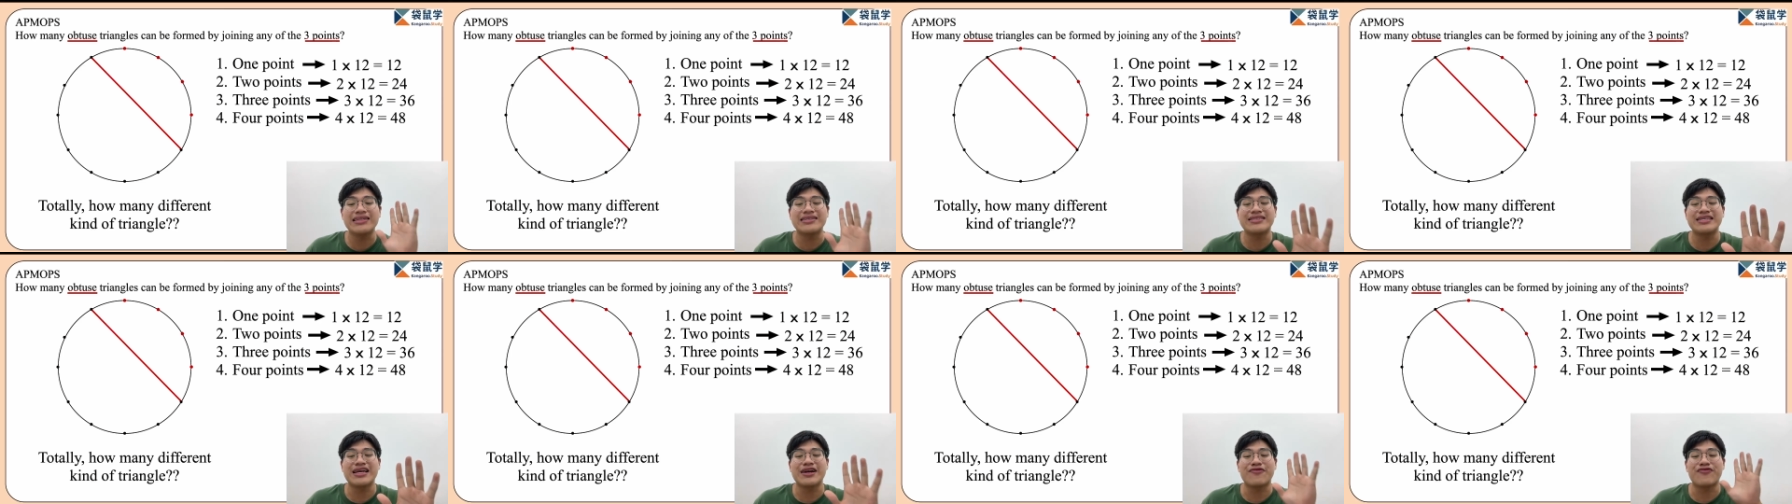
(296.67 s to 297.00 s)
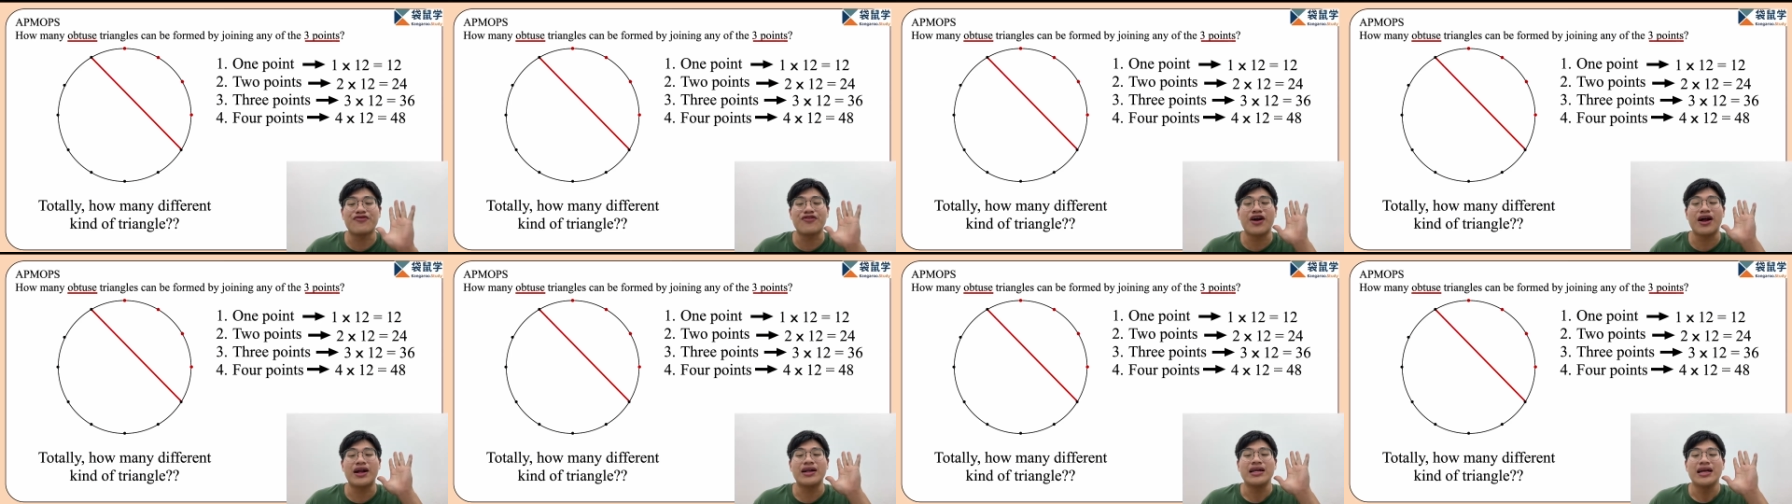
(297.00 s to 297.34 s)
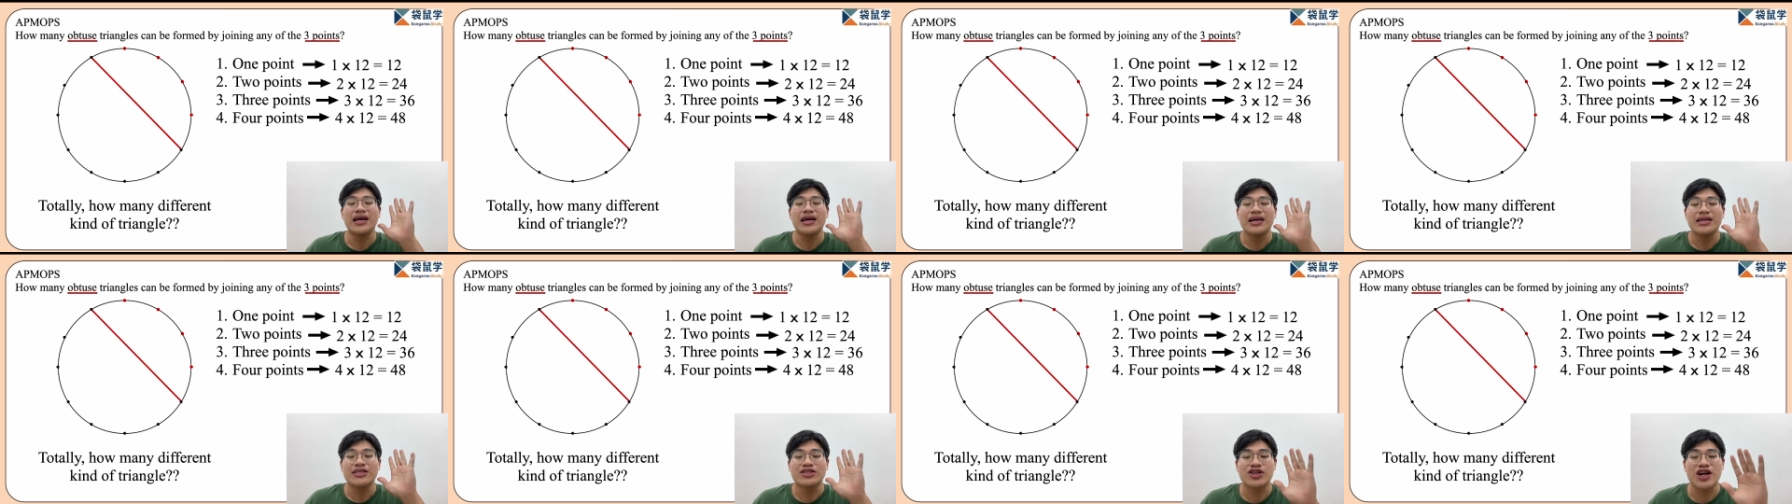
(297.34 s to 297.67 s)
different
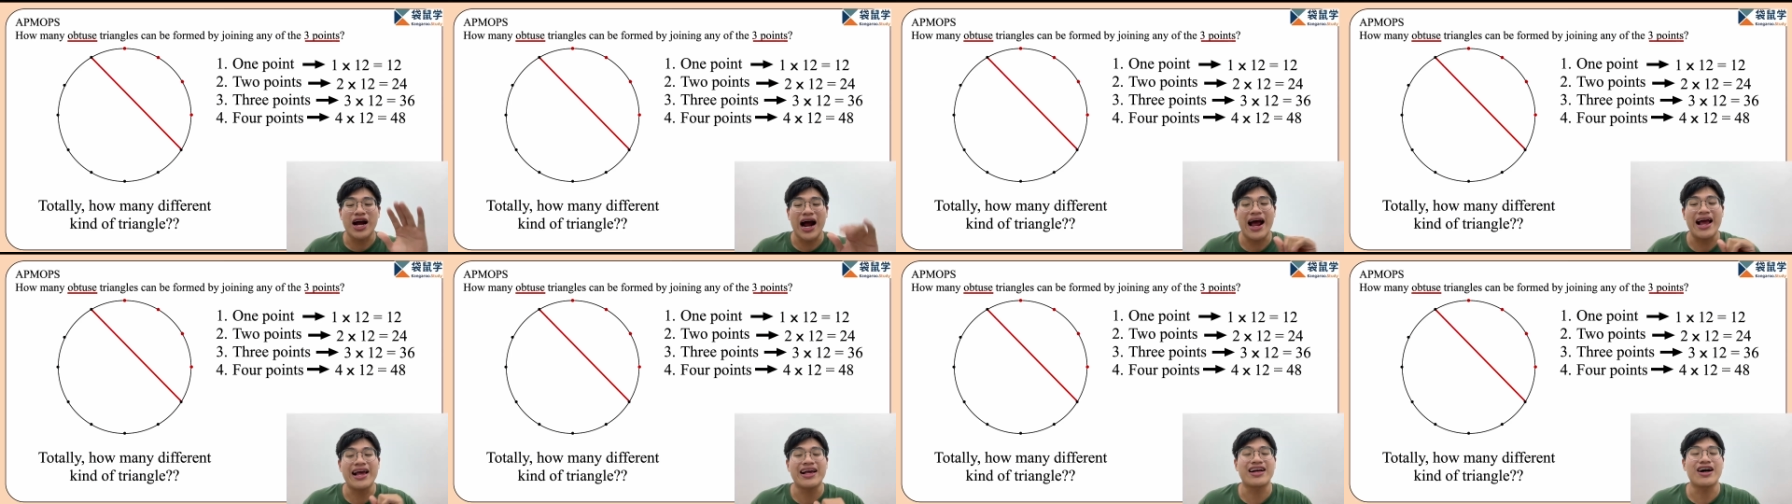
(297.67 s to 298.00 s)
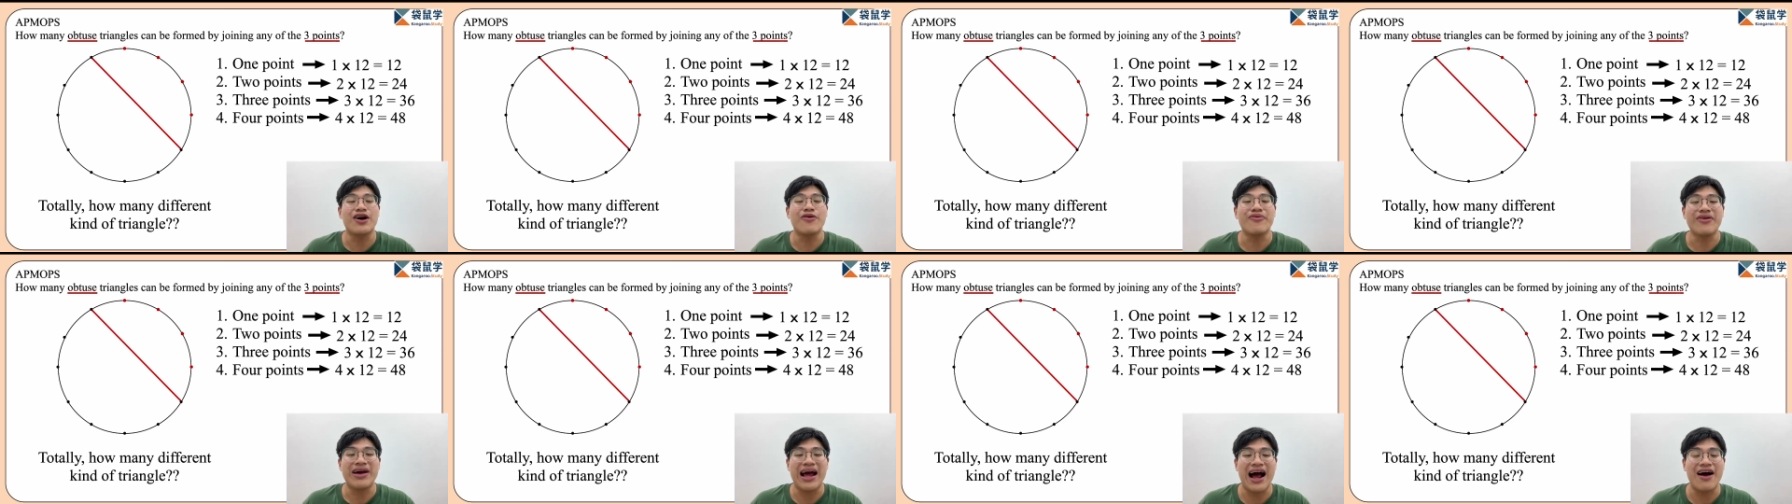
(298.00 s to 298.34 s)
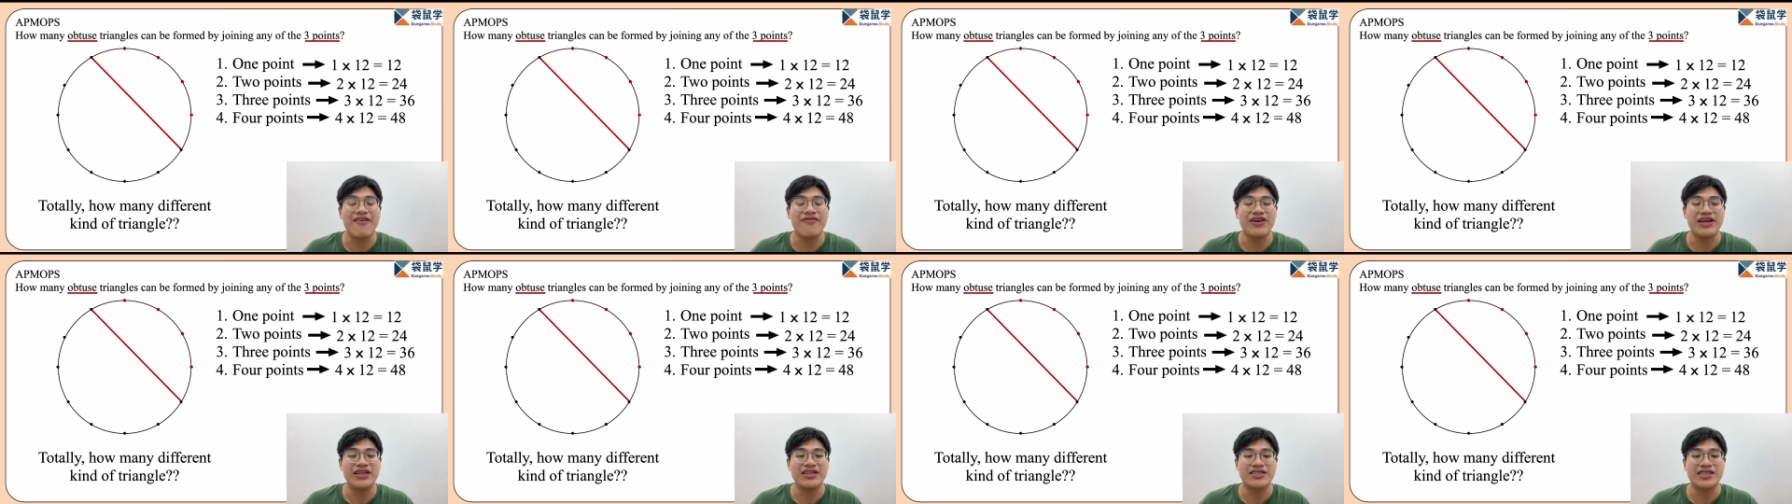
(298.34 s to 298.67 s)
triangles we
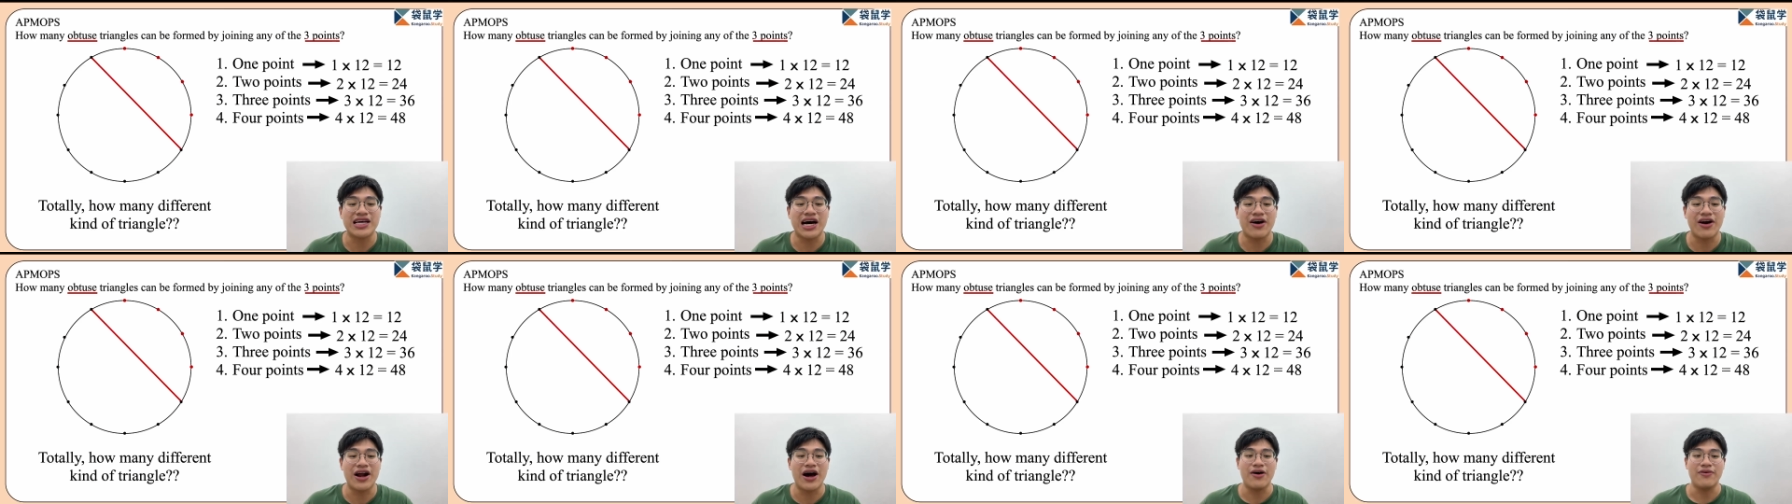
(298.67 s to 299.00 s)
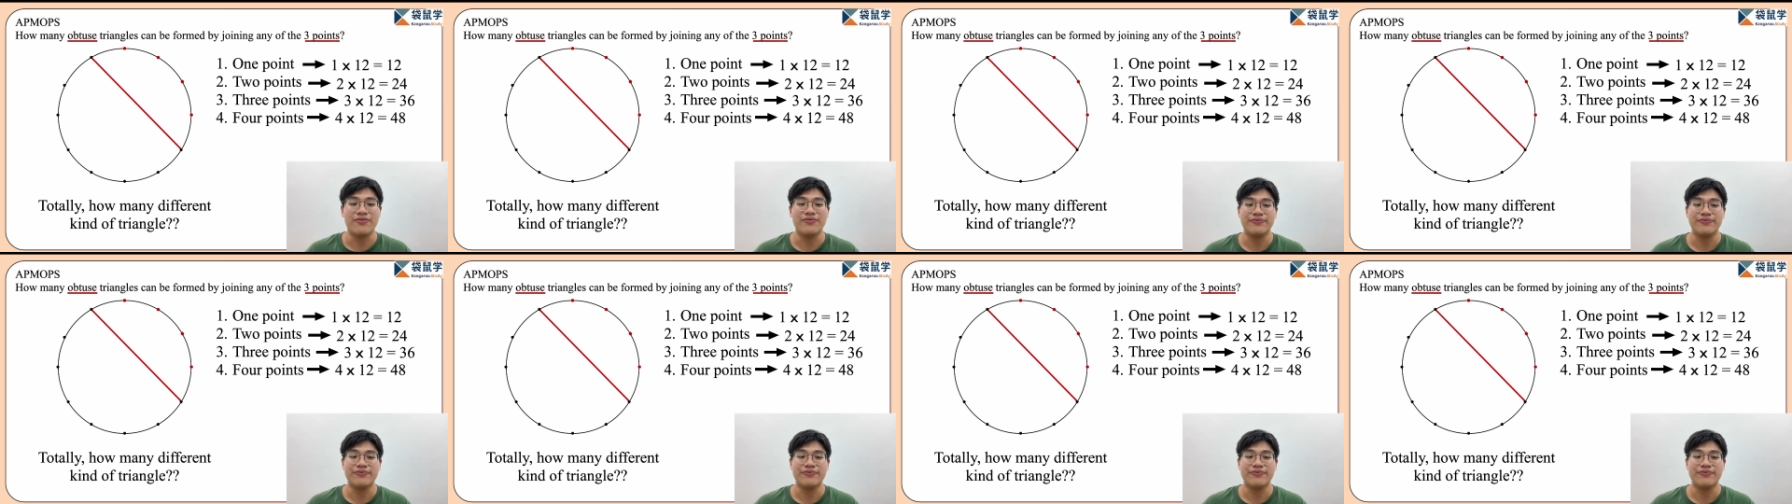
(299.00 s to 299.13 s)
have in total?